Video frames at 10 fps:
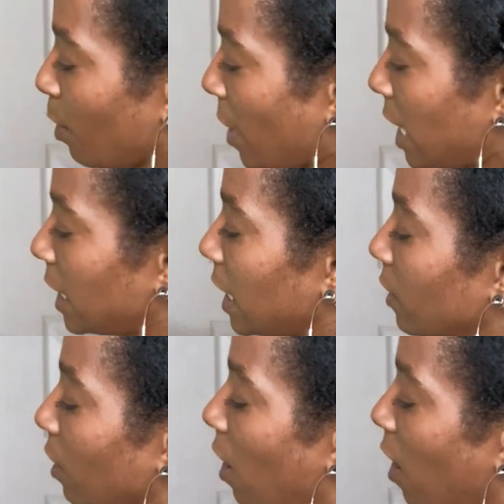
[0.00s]
Painting
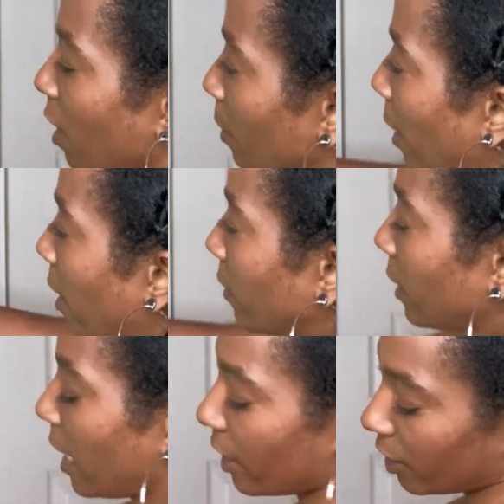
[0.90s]
is all about
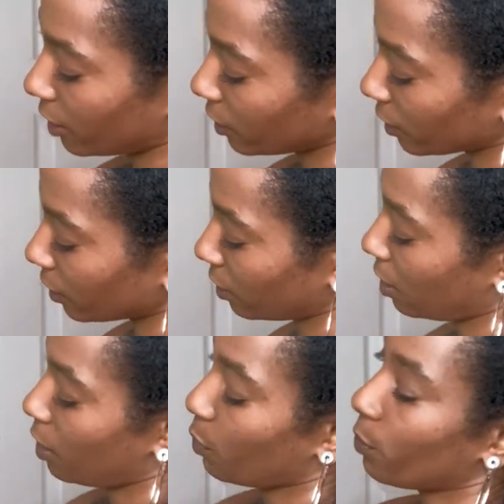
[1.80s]
layers,
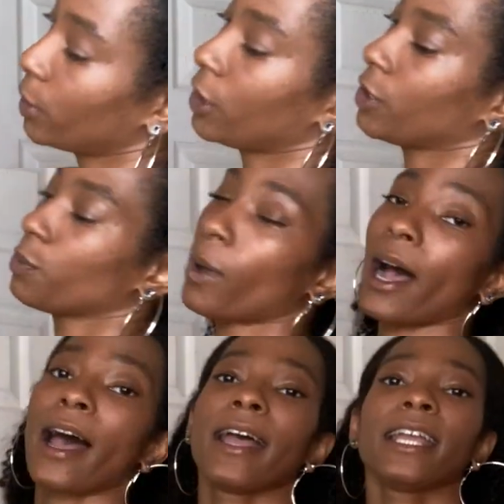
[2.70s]
which is
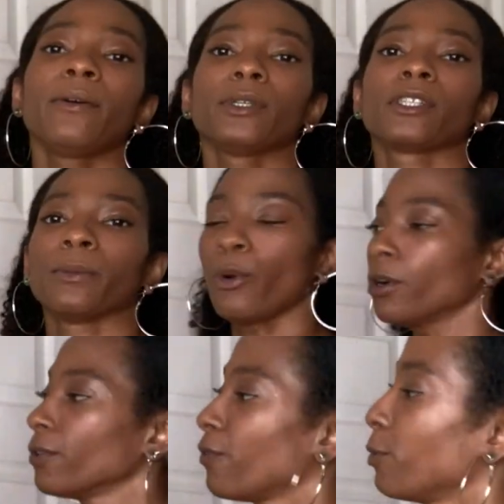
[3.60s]
why it was
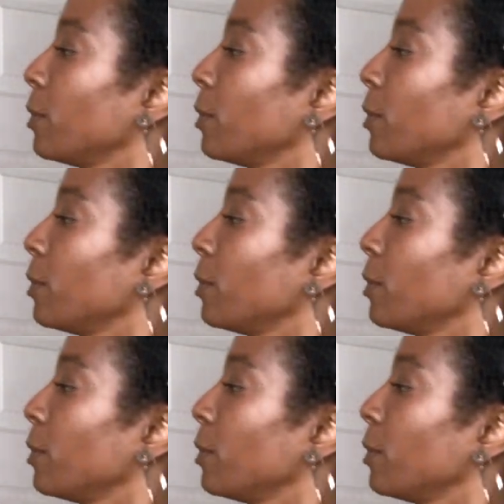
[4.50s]
important for